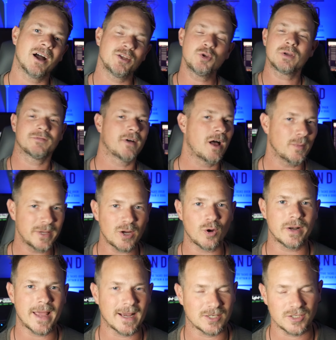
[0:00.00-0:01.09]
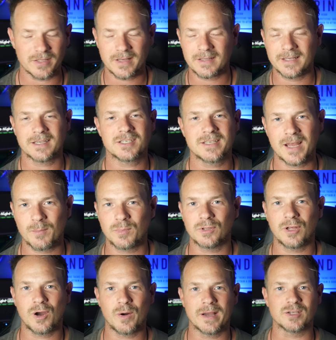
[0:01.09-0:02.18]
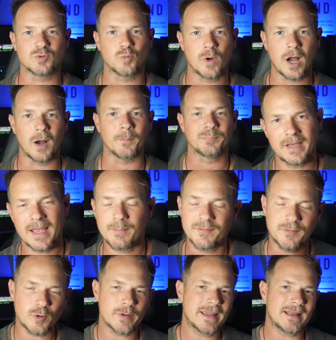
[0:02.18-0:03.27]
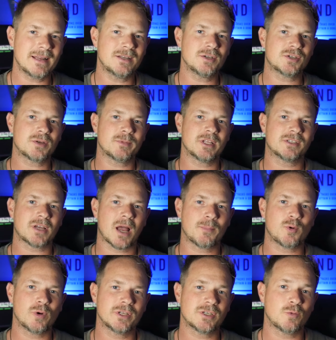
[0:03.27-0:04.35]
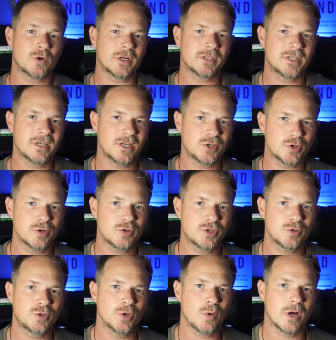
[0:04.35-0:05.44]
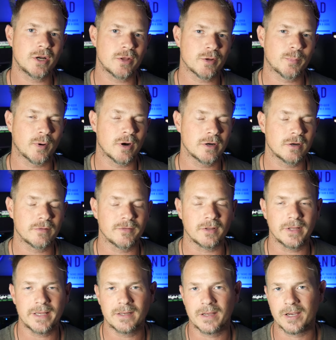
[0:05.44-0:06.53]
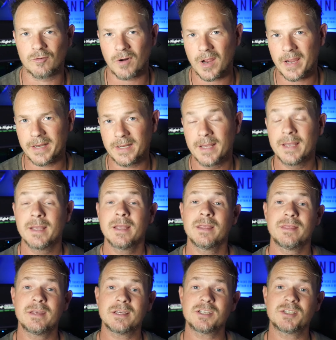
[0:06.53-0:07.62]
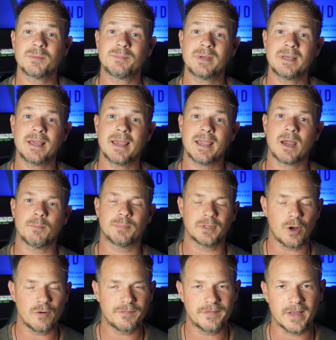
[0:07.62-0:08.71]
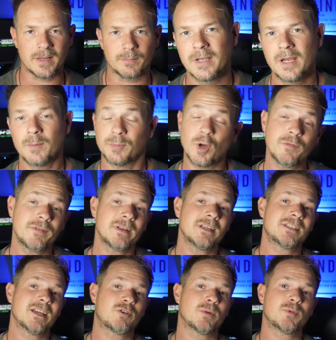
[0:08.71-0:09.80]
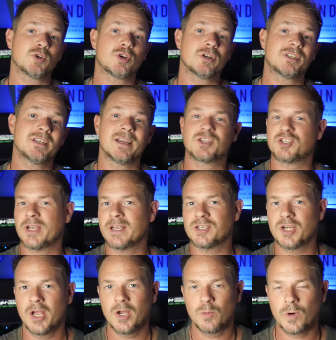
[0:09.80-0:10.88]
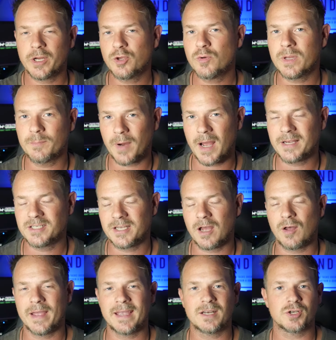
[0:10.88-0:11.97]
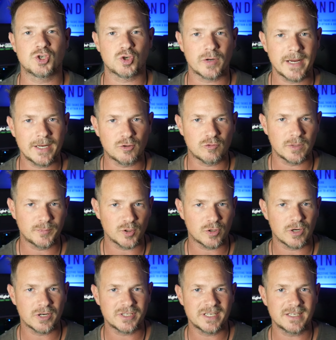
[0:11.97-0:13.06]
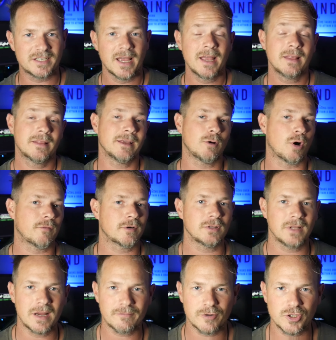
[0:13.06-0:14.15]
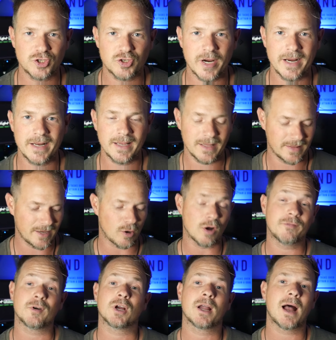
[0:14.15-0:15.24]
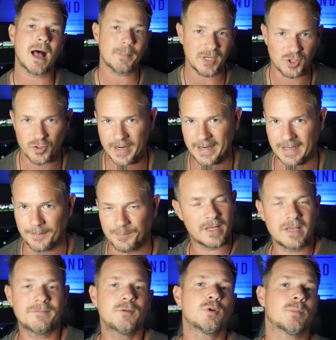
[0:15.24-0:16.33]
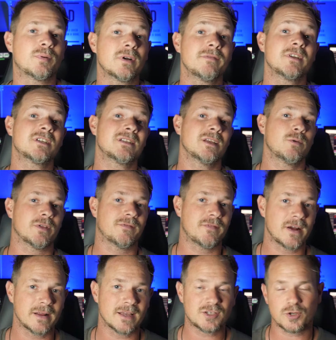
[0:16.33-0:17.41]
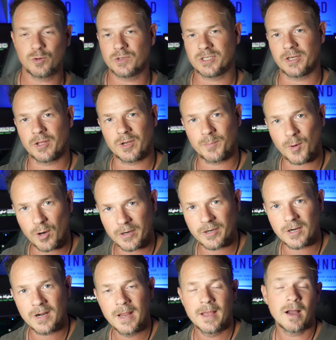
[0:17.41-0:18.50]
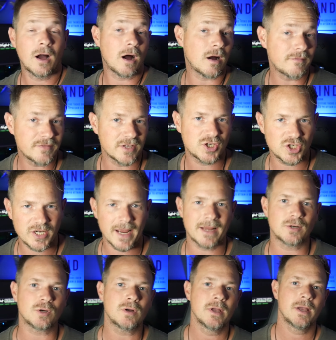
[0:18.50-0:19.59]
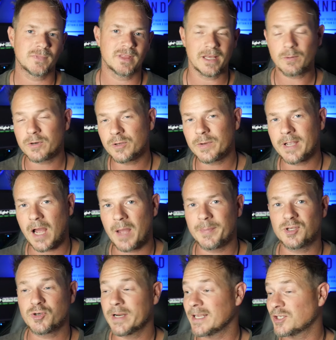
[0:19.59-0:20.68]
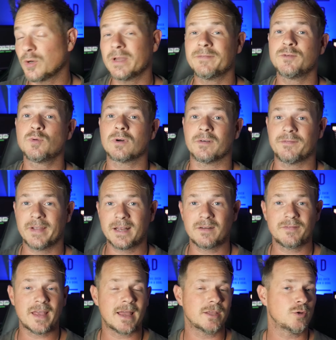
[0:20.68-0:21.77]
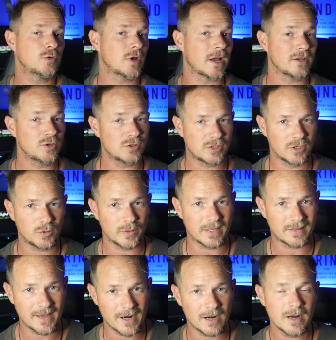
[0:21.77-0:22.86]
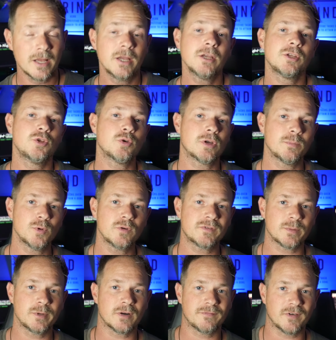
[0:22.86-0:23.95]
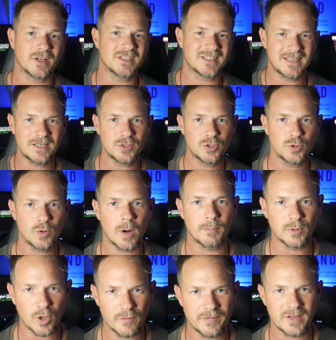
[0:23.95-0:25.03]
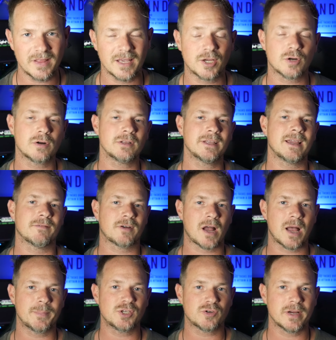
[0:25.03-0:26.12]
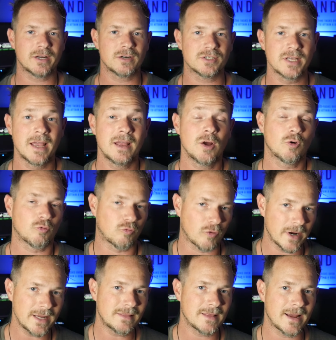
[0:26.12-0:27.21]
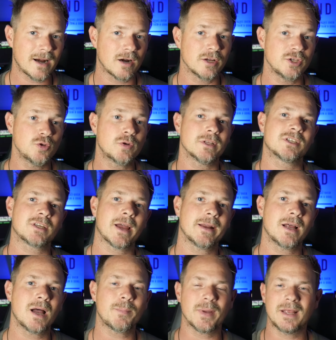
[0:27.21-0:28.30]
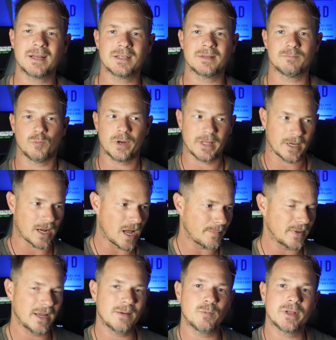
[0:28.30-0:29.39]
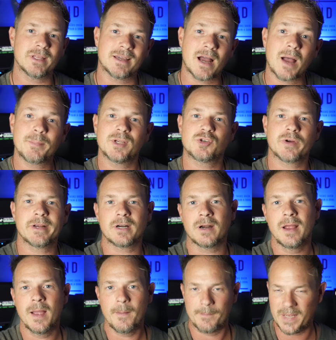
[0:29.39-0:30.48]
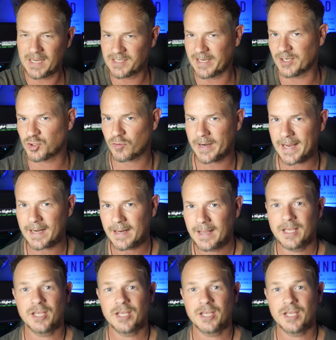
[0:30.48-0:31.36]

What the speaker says: You can follow me on X. That link is down below as well. And before we get into some of the top coins, I wanted to introduce you to another partner of the Late Night Grind, this being Blowfin. Blowfin is a cryptocurrency exchange where you can buy, sell, and trade cryptocurrencies. They offer leverage trading. They offer copy trading. If you were previously with Fairdesk, who is another partner of this channel, they were doing copy trading. So if you were a fan of that, you got used to doing it there, you can move some of your funds into Blowfin. They currently have copy traders right there. You can sign up, and when the copy trader makes a trade,